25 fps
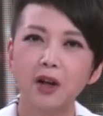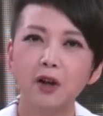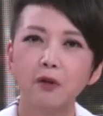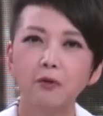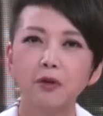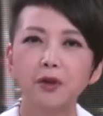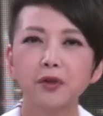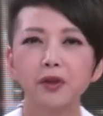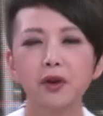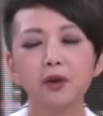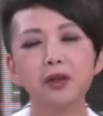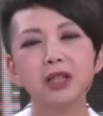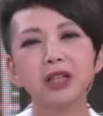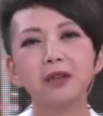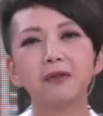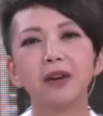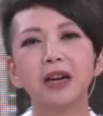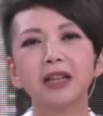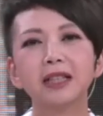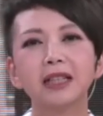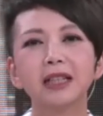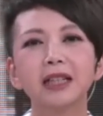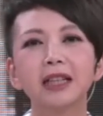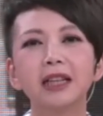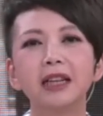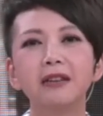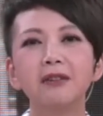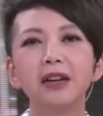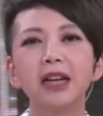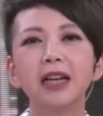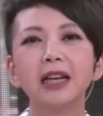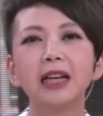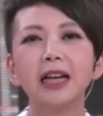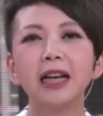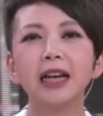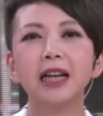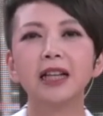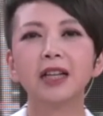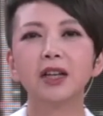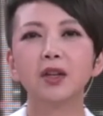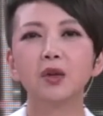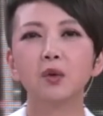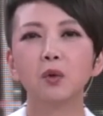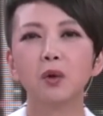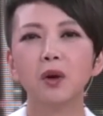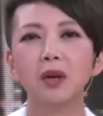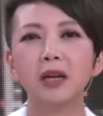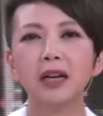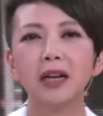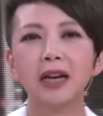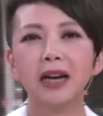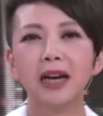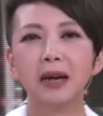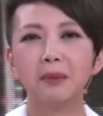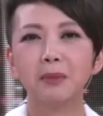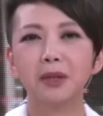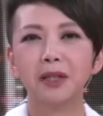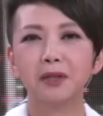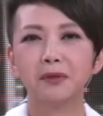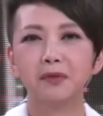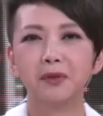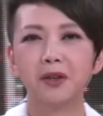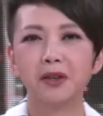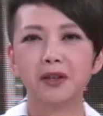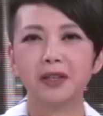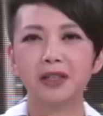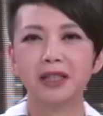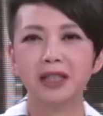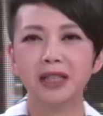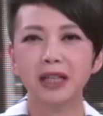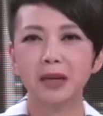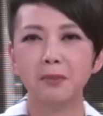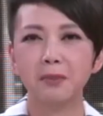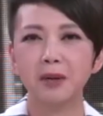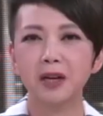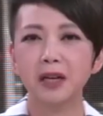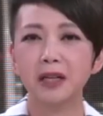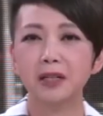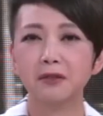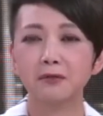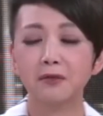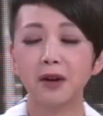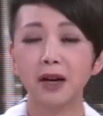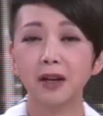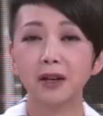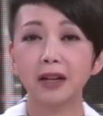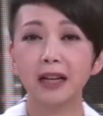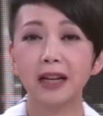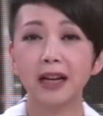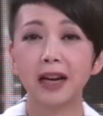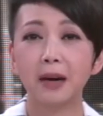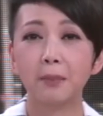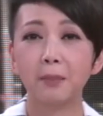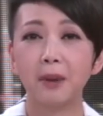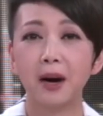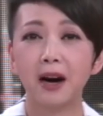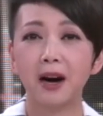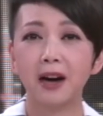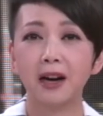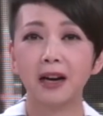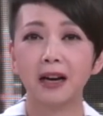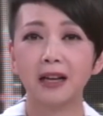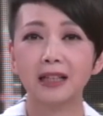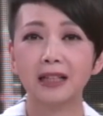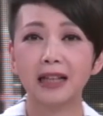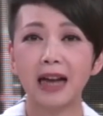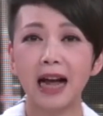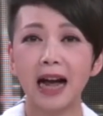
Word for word: For those of us living in the Northern Hemisphere, summer is finally upon us.